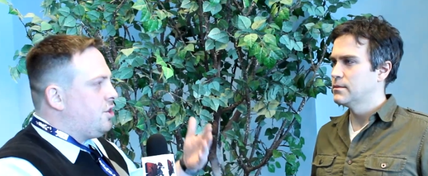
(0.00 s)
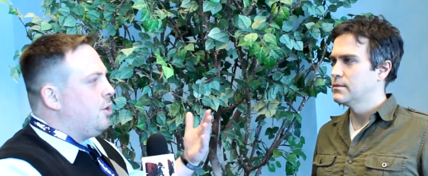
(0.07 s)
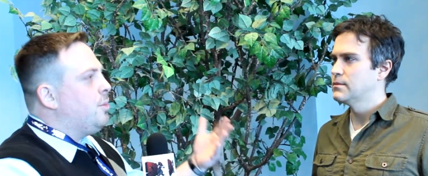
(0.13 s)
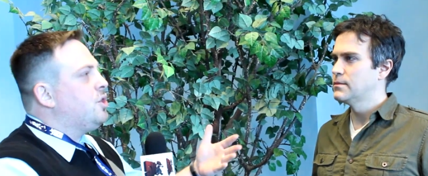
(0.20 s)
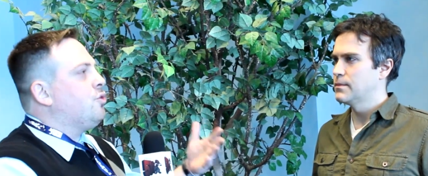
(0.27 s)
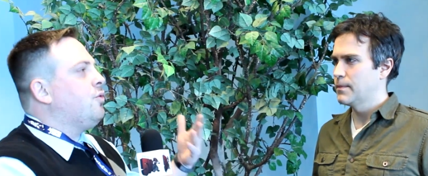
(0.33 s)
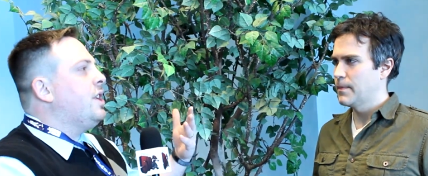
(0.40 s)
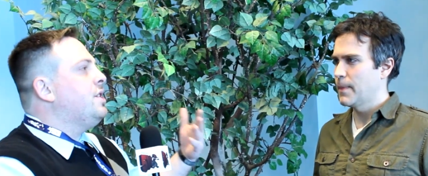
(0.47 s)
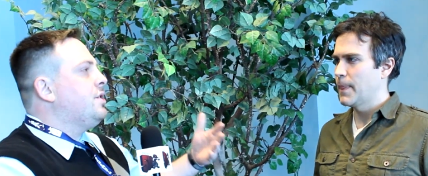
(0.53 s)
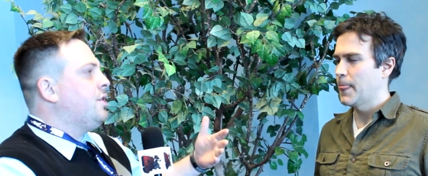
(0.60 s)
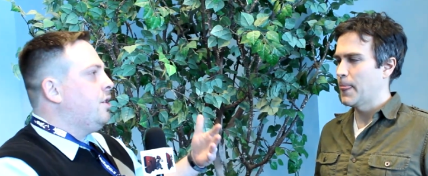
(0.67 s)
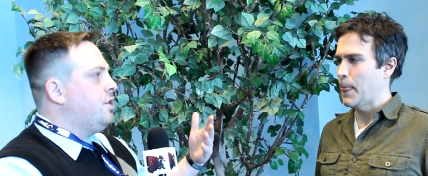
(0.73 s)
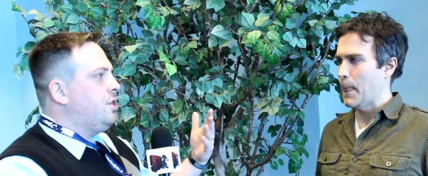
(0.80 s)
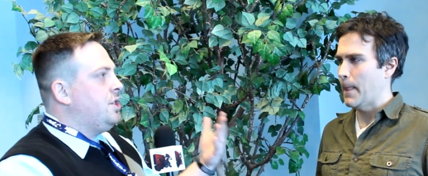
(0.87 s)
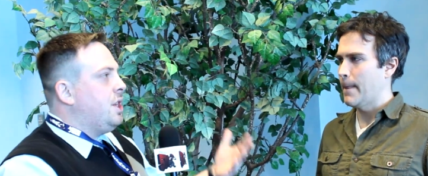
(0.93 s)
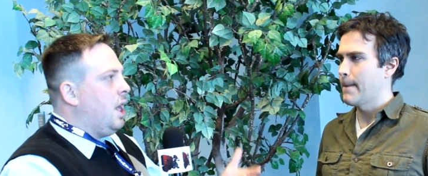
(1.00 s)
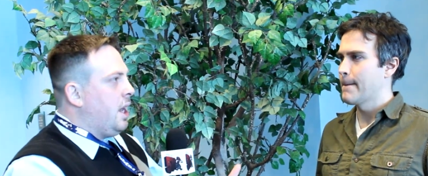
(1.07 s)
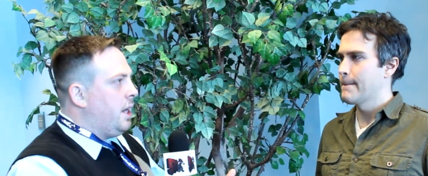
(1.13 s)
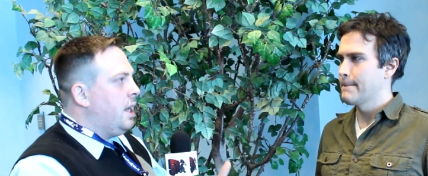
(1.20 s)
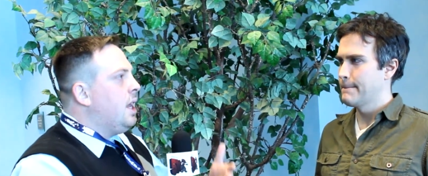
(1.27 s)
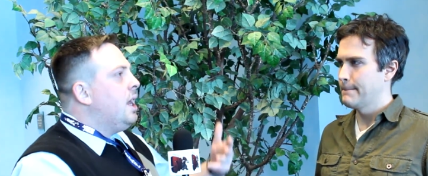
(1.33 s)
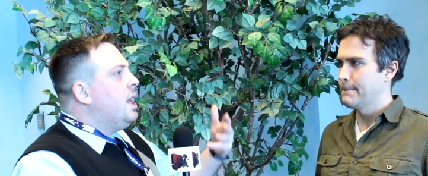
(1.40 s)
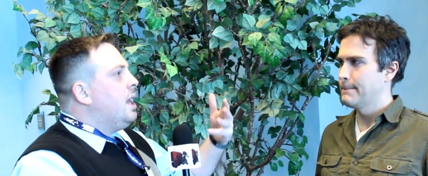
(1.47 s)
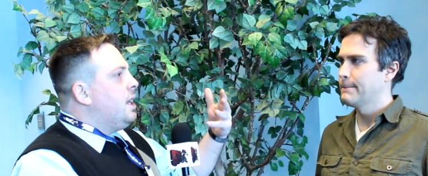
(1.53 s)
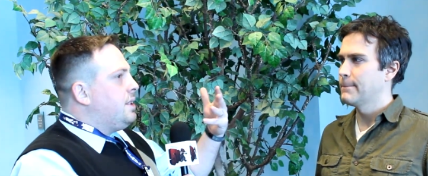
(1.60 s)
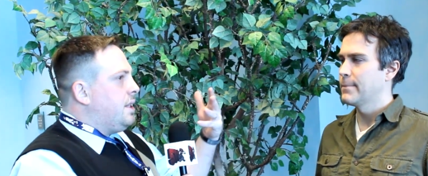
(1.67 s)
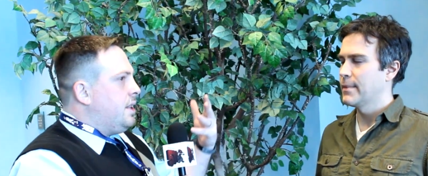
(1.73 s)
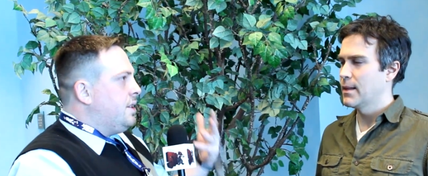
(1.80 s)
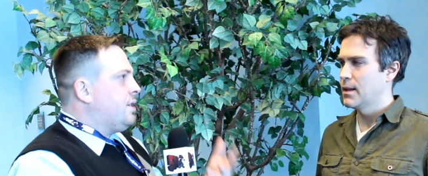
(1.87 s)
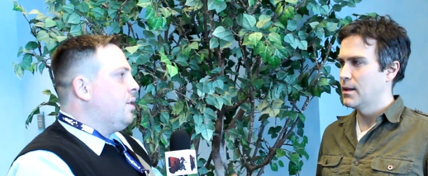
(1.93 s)
Speaker 1: so much research done
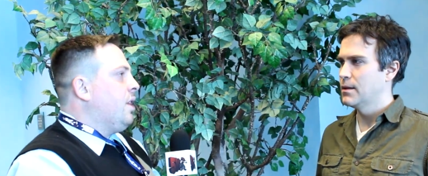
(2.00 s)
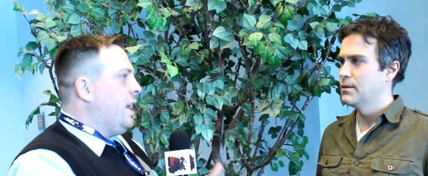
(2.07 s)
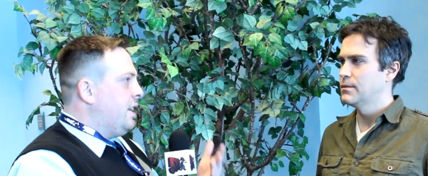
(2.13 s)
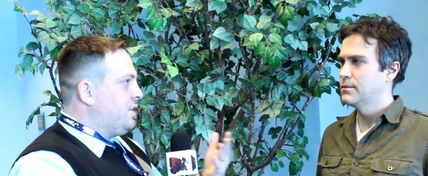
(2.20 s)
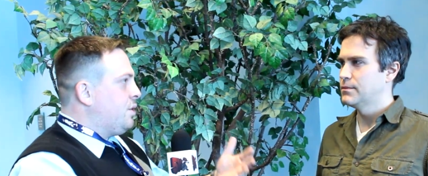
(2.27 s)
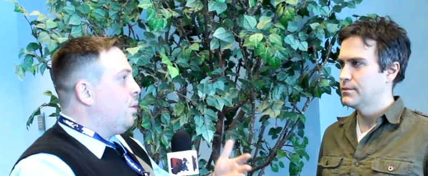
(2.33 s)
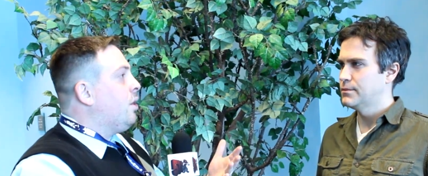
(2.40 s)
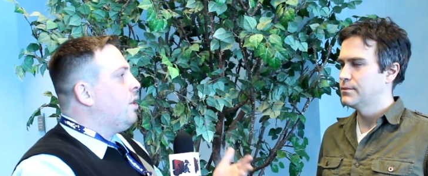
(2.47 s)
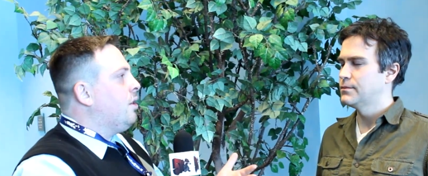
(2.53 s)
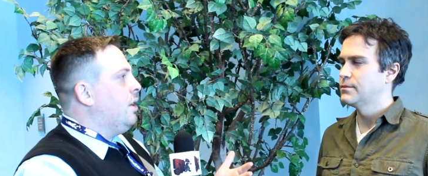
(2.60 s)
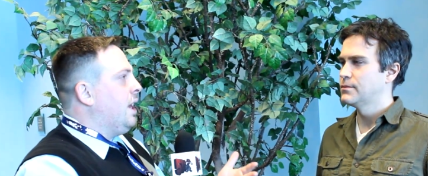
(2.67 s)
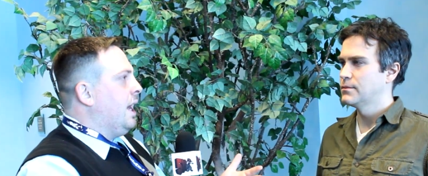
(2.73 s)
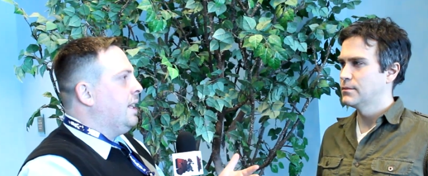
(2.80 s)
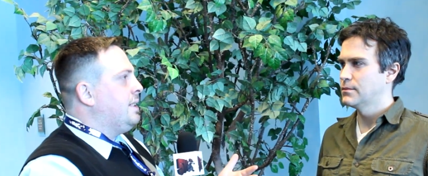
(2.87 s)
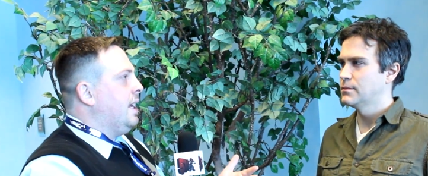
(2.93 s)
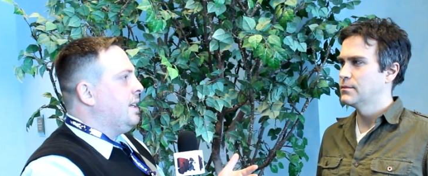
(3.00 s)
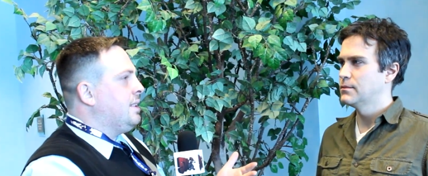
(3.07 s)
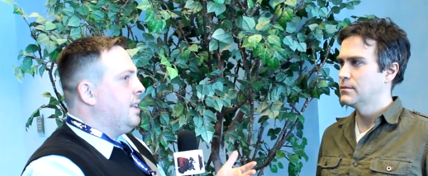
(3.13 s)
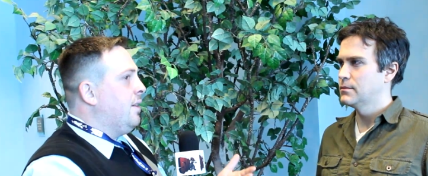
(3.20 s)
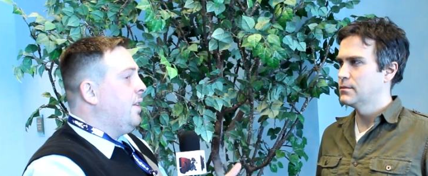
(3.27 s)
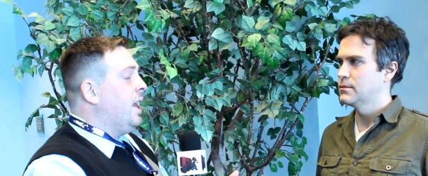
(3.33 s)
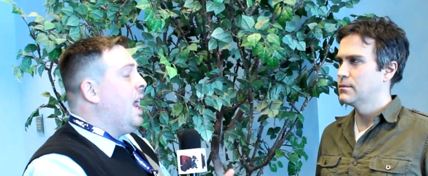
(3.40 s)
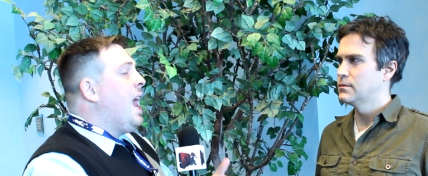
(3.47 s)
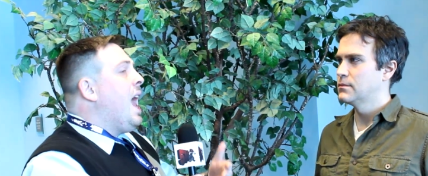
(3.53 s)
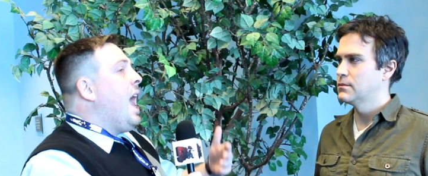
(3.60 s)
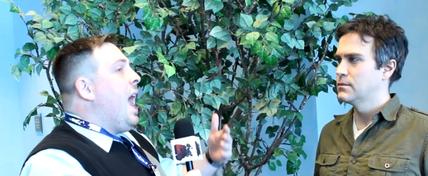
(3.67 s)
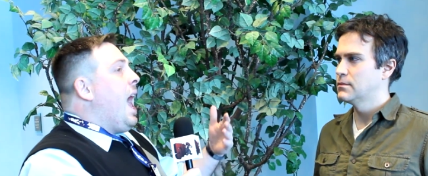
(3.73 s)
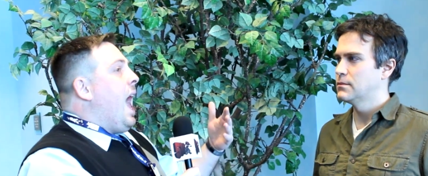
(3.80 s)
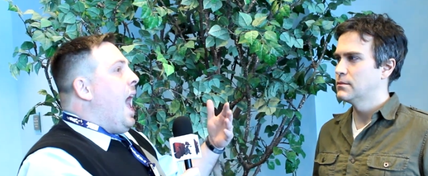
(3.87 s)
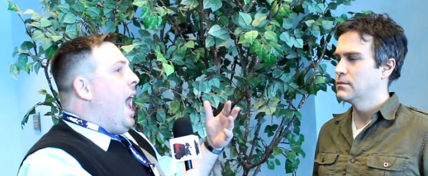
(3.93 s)
to the historical context of it.
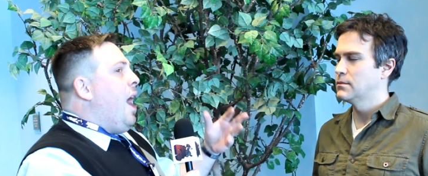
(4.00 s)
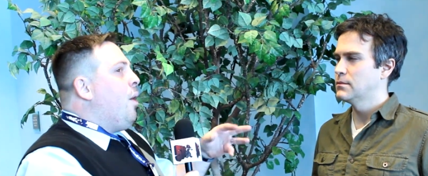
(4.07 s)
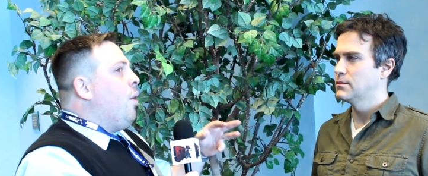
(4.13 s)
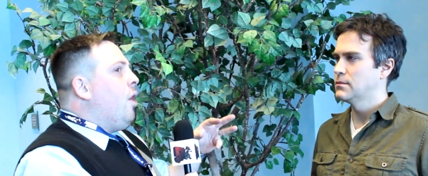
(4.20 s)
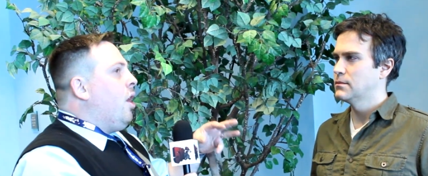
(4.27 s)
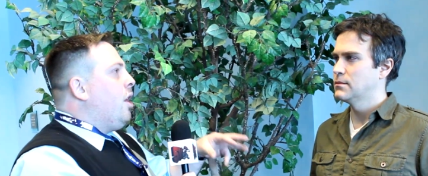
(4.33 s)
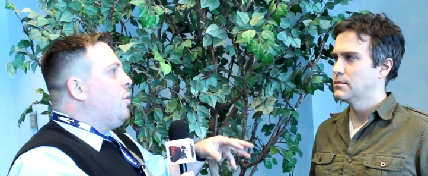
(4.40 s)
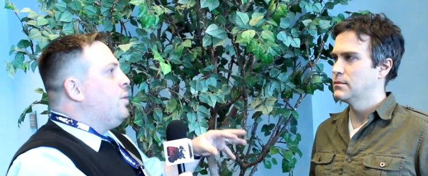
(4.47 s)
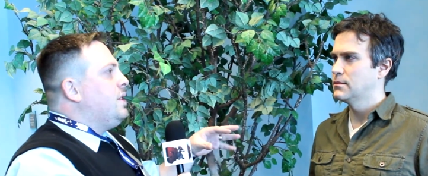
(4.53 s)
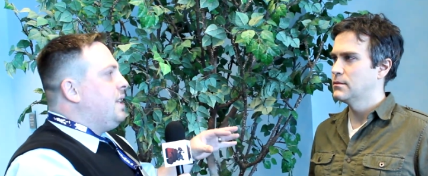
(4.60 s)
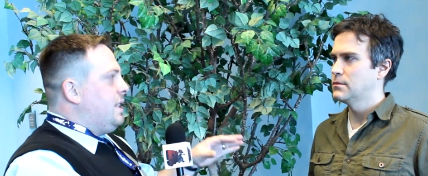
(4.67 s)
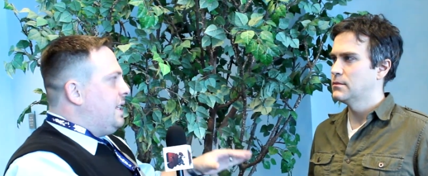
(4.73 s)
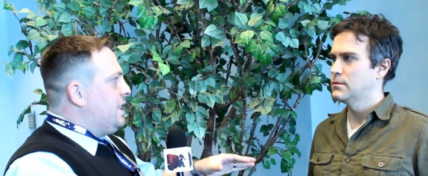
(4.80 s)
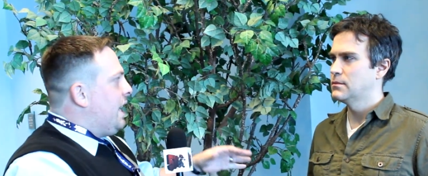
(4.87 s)
How hard was it to